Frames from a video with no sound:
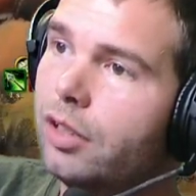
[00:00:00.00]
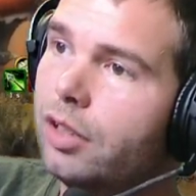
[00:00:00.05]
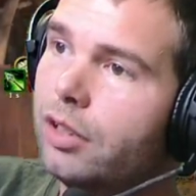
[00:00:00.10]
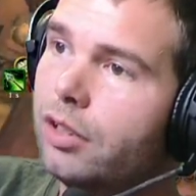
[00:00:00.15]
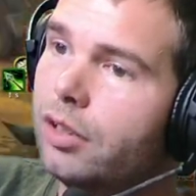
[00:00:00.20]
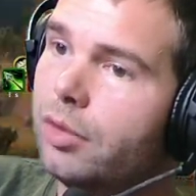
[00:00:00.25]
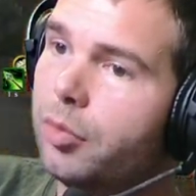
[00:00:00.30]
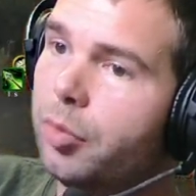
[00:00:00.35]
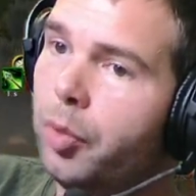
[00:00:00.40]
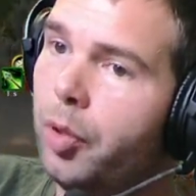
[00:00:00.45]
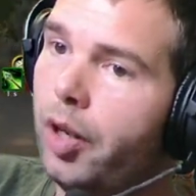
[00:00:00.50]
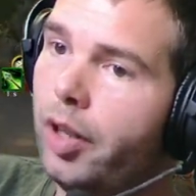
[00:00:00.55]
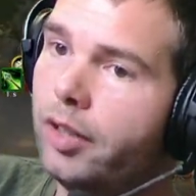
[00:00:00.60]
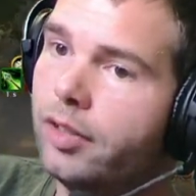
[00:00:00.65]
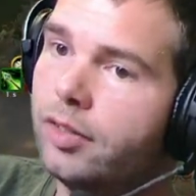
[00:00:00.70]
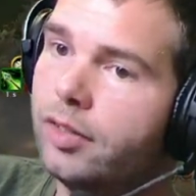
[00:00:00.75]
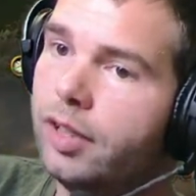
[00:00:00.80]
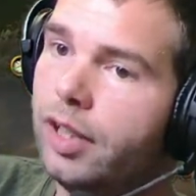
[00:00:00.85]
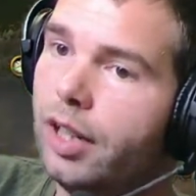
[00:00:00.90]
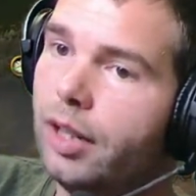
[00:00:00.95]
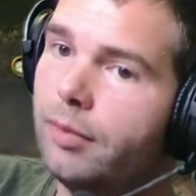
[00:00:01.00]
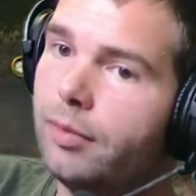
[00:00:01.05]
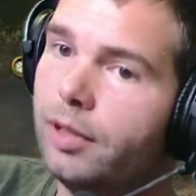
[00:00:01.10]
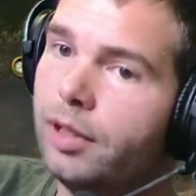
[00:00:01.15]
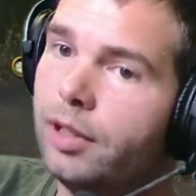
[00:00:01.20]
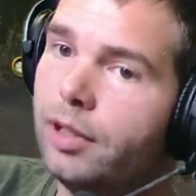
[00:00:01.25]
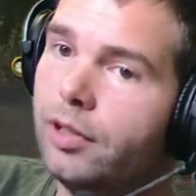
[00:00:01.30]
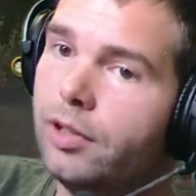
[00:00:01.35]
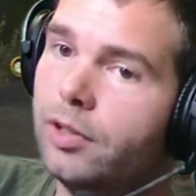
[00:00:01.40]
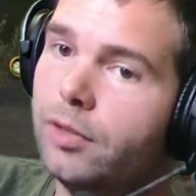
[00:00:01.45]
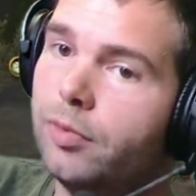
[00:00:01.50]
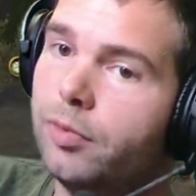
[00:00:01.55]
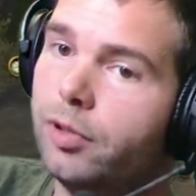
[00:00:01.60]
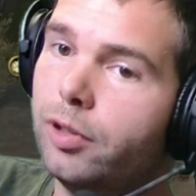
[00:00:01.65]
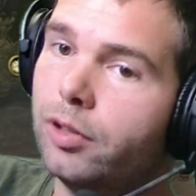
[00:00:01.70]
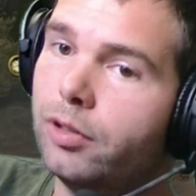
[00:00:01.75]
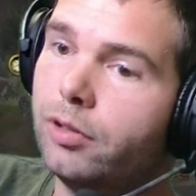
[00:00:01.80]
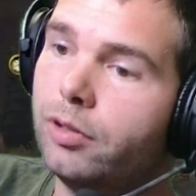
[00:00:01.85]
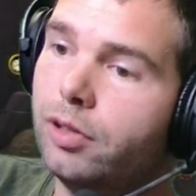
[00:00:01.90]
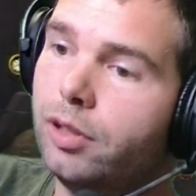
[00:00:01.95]
Not the best damage,
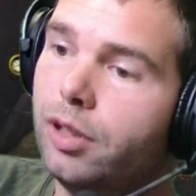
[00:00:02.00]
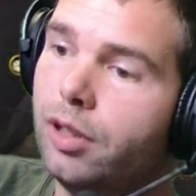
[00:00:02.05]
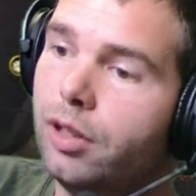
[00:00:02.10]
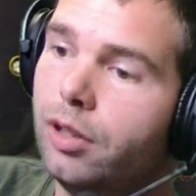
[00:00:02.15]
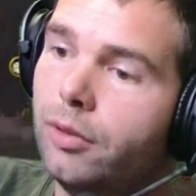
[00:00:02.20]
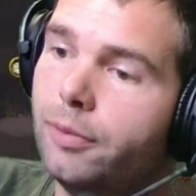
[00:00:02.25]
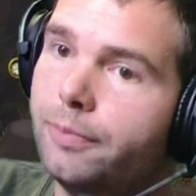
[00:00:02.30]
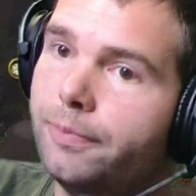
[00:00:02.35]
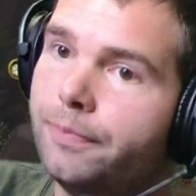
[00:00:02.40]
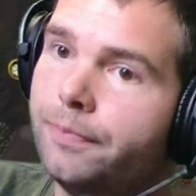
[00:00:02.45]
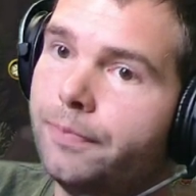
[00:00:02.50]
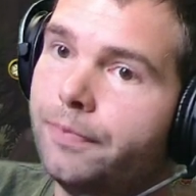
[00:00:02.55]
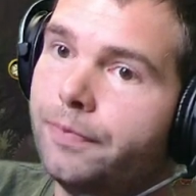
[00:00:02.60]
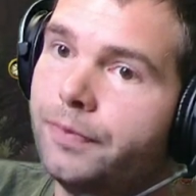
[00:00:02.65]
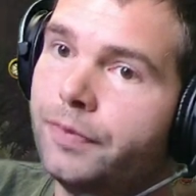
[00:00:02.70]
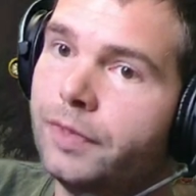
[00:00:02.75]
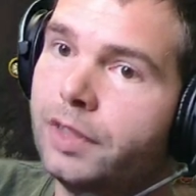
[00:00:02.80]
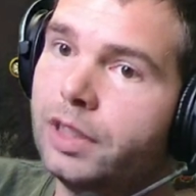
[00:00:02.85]
but you know.